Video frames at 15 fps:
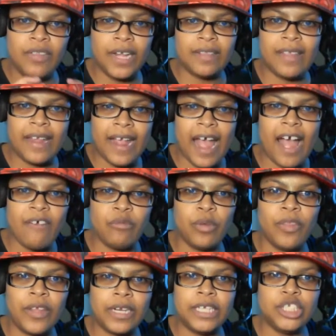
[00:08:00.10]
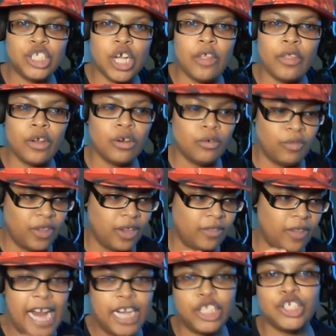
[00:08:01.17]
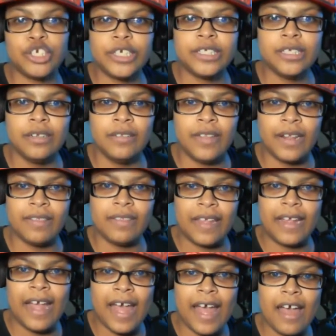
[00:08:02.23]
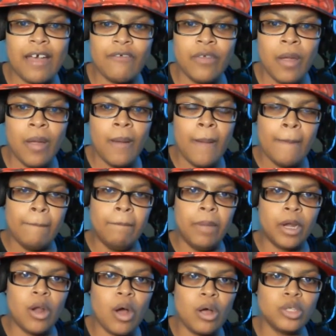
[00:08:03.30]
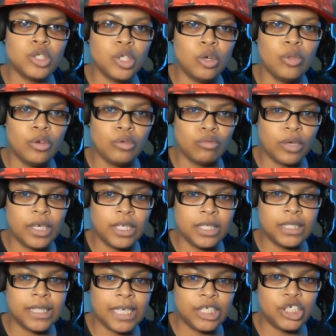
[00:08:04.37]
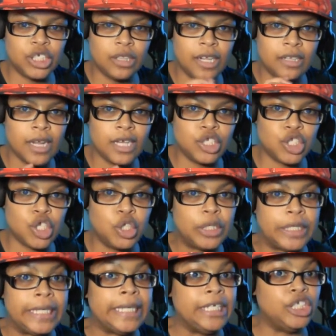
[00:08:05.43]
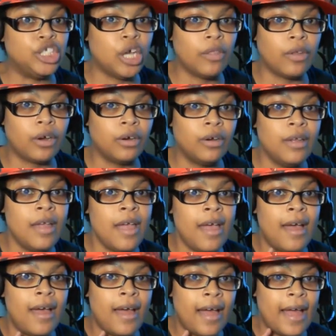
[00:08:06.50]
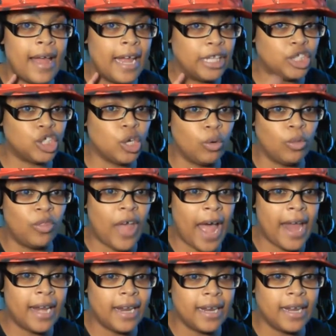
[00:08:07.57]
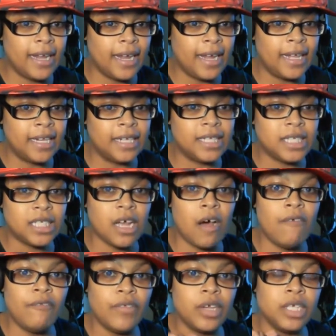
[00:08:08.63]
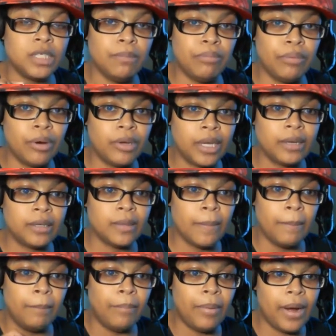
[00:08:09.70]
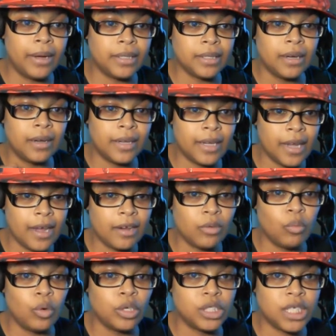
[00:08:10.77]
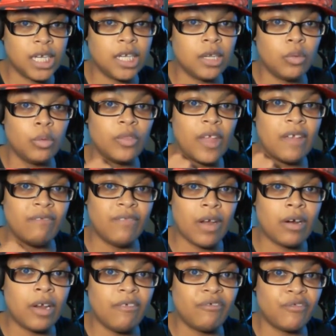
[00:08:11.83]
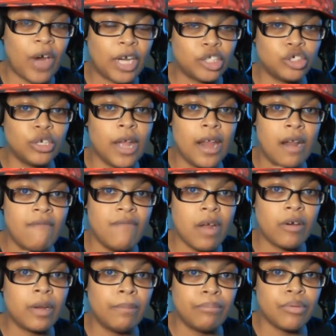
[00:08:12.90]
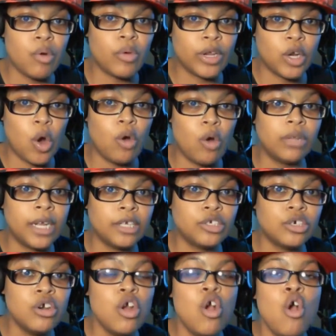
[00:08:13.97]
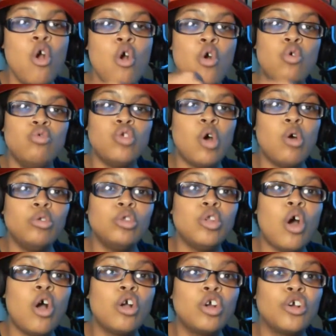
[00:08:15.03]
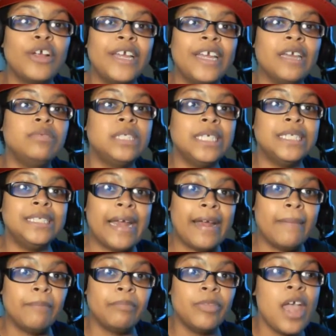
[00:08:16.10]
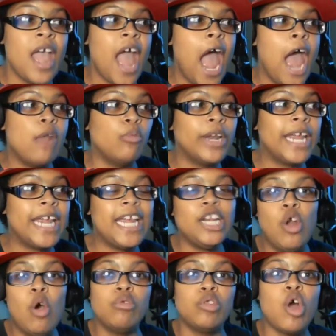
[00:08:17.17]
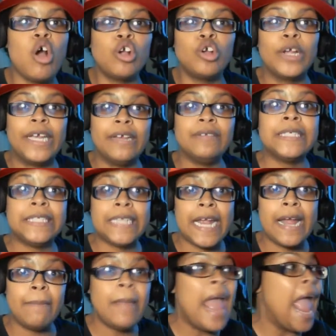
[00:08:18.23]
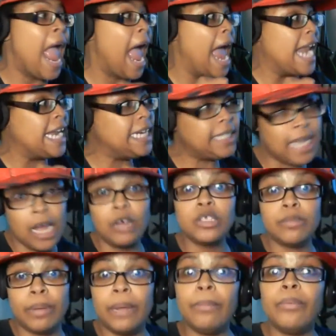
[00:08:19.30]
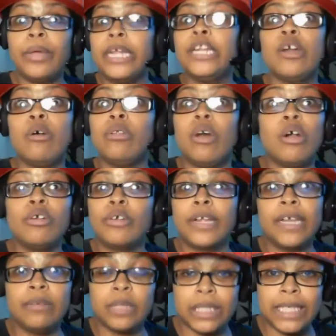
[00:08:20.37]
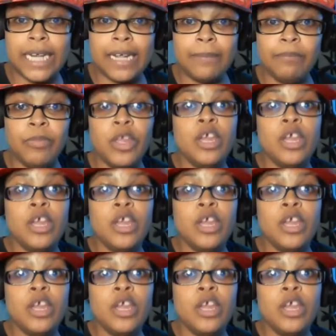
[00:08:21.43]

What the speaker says: they have within each other, the hatred that they have, but also the realization that they still need each other. And so that in itself is brilliant. But again, we're dealing with a very fractured and a very broken Homelander who no longer gives a damn. And when he no longer gives a damn and he tells people he no longer gives a damn,